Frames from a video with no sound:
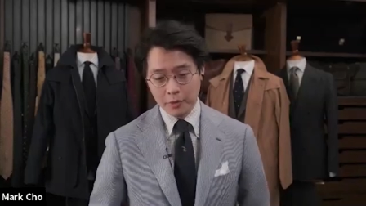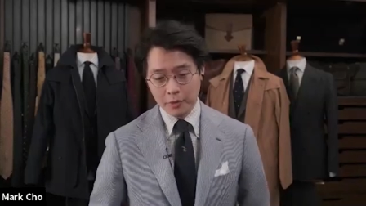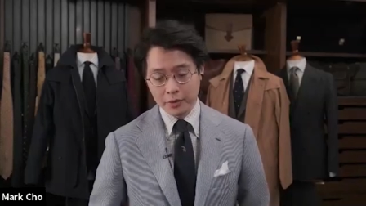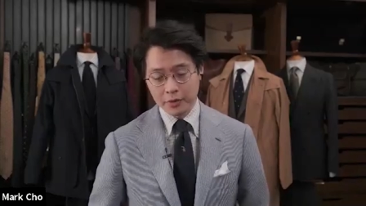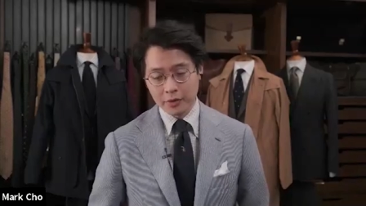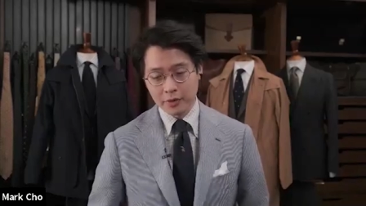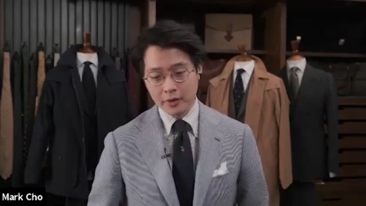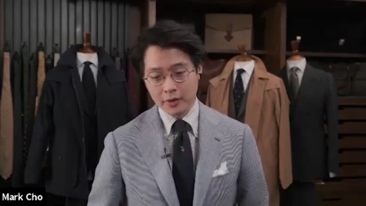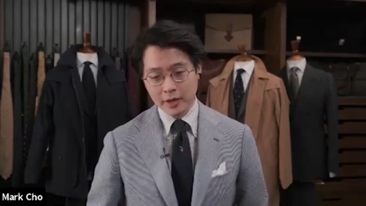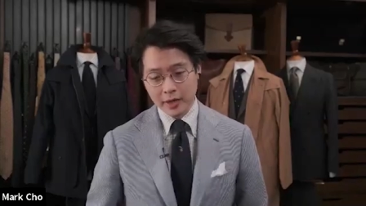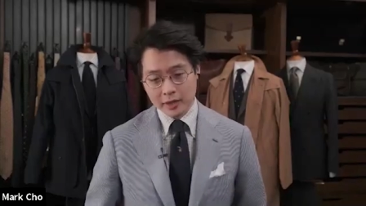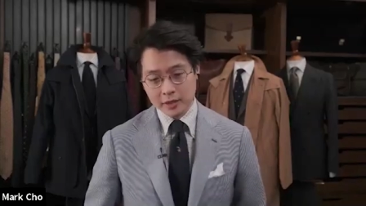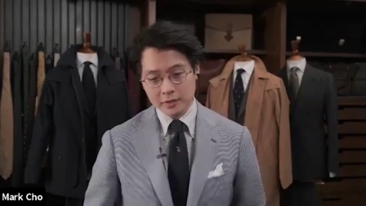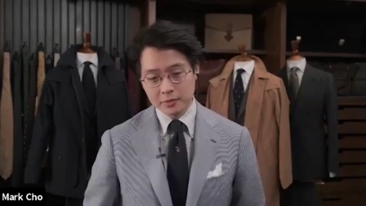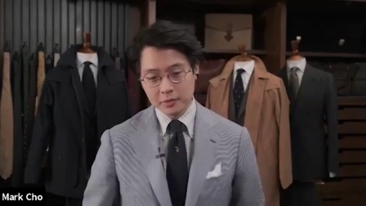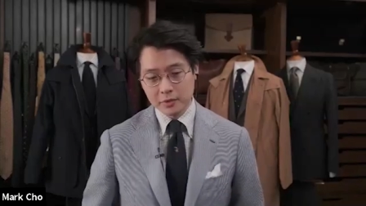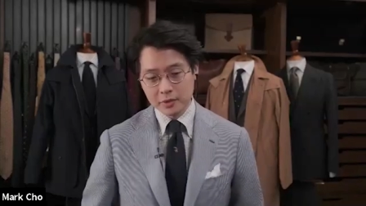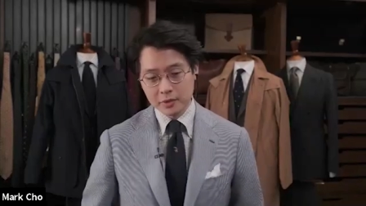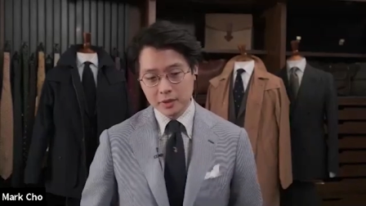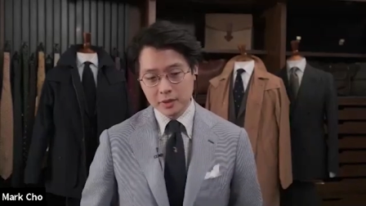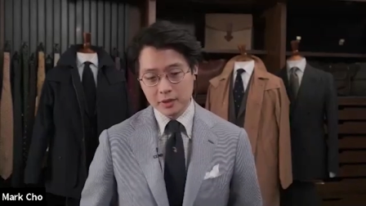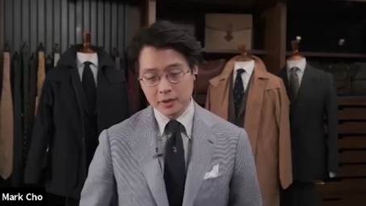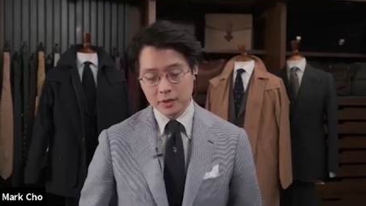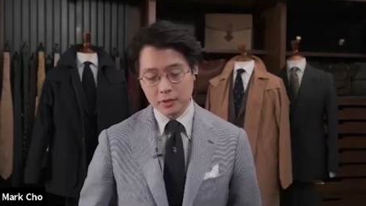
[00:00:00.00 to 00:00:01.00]
with your
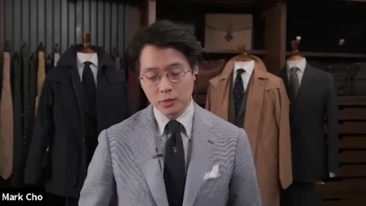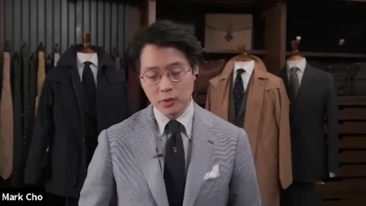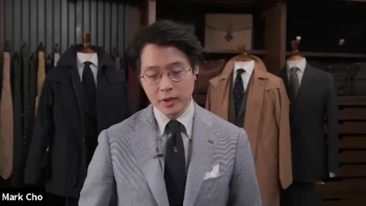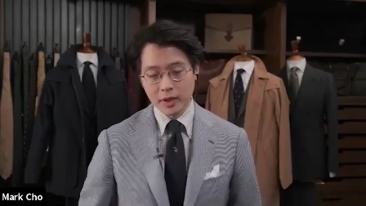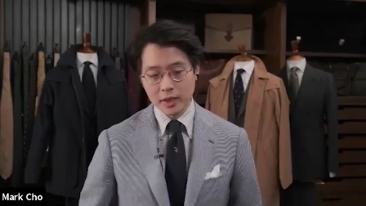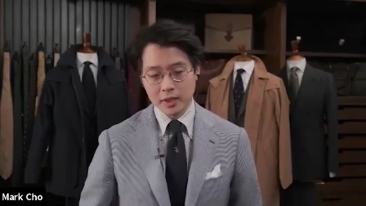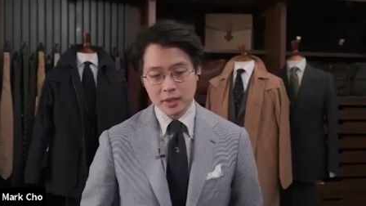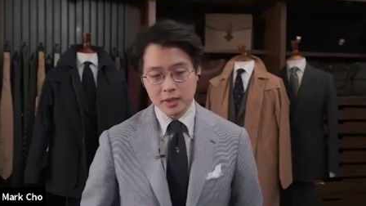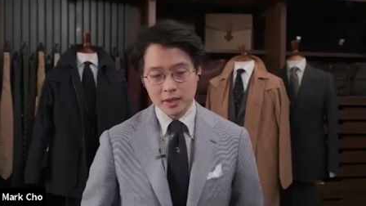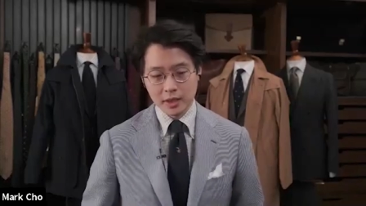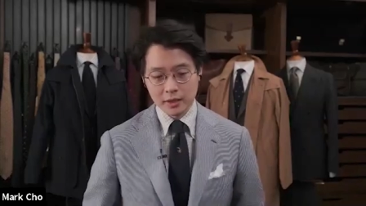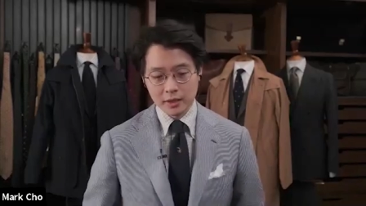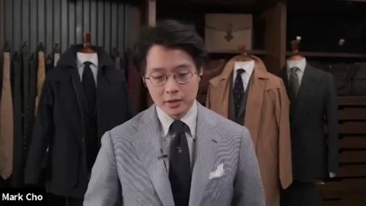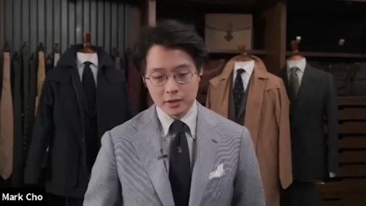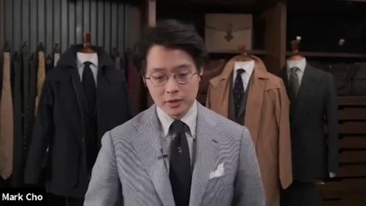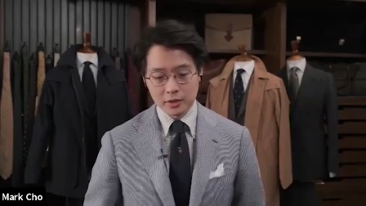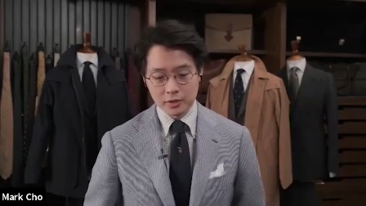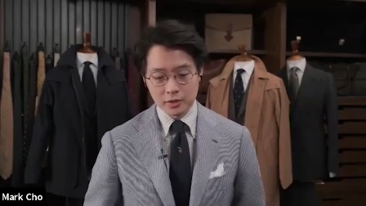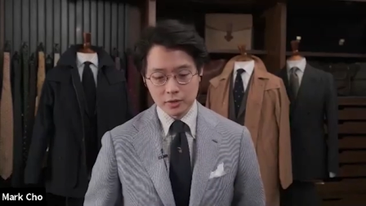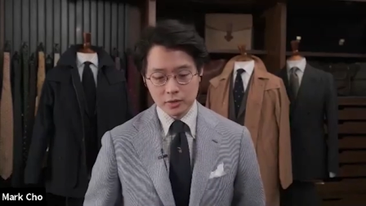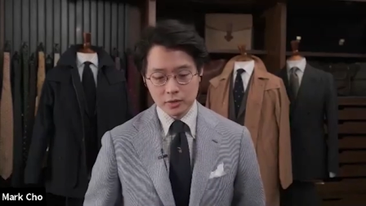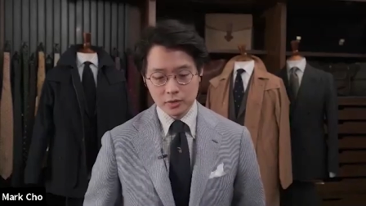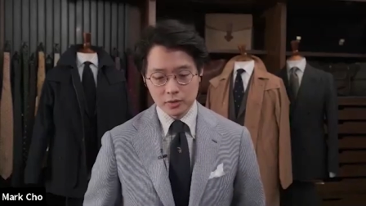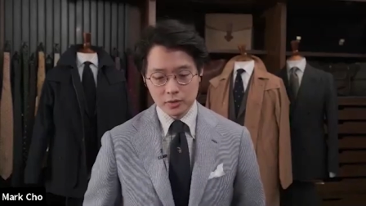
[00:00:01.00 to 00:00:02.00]
customers, and to what extent
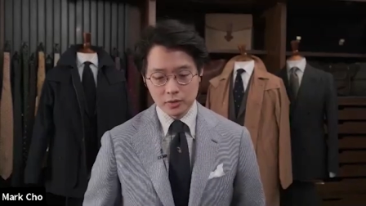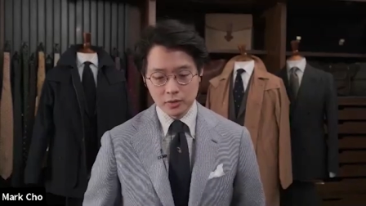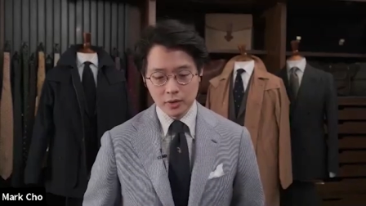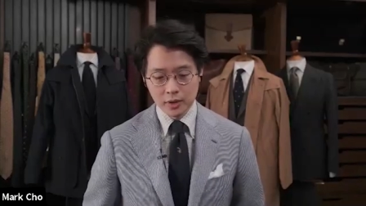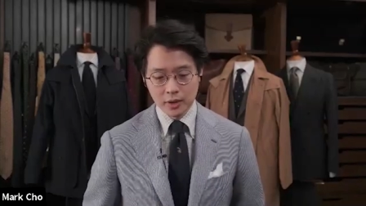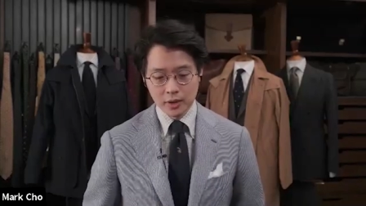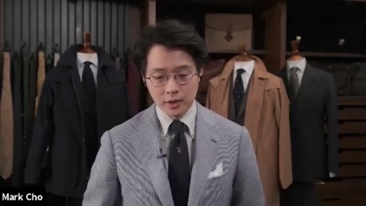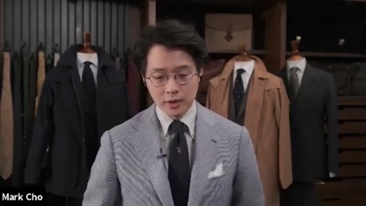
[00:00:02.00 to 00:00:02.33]
do